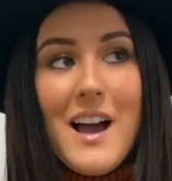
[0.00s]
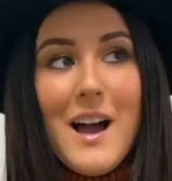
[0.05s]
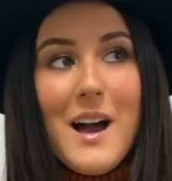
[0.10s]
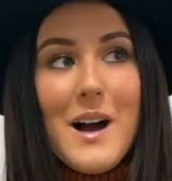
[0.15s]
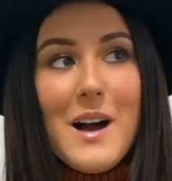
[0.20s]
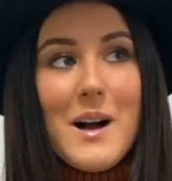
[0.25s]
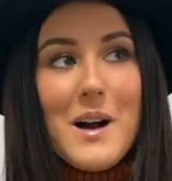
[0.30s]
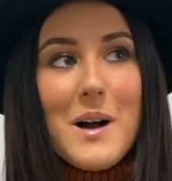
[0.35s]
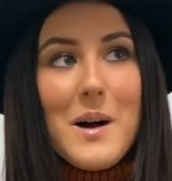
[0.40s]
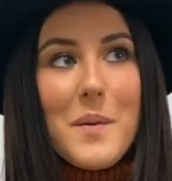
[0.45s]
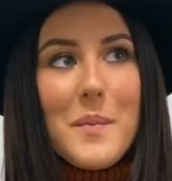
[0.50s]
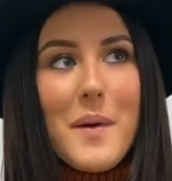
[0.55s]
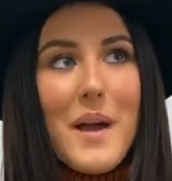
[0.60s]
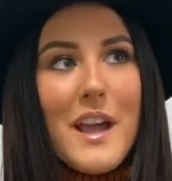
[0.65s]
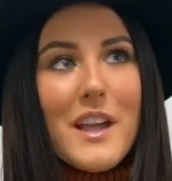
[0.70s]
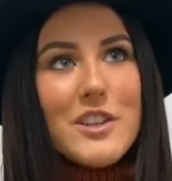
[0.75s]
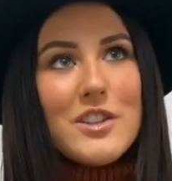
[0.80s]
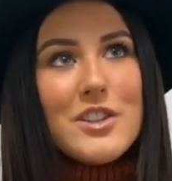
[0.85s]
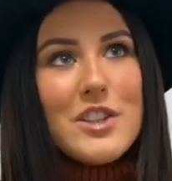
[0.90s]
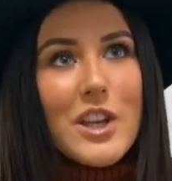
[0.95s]
Um,
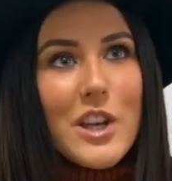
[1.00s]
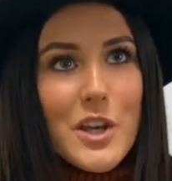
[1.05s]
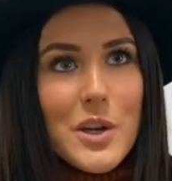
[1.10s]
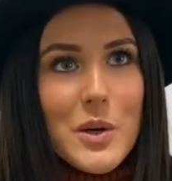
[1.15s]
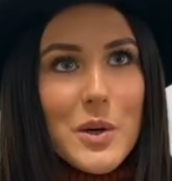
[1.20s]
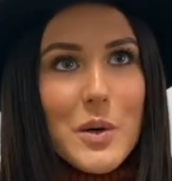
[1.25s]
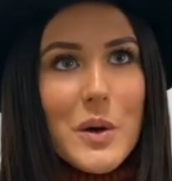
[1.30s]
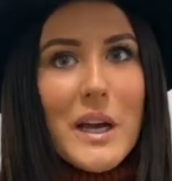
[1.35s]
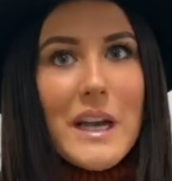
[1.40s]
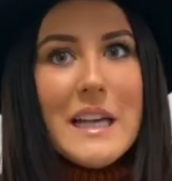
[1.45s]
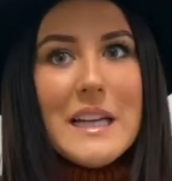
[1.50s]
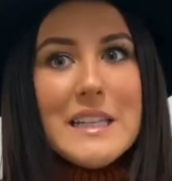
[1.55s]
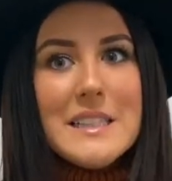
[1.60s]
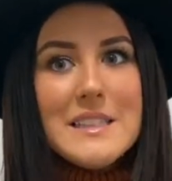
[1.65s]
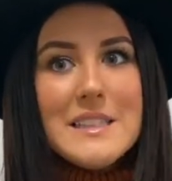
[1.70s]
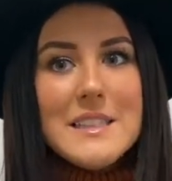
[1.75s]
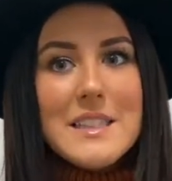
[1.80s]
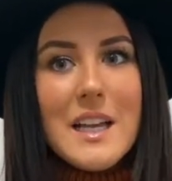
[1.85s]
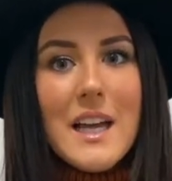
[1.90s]
and two, it's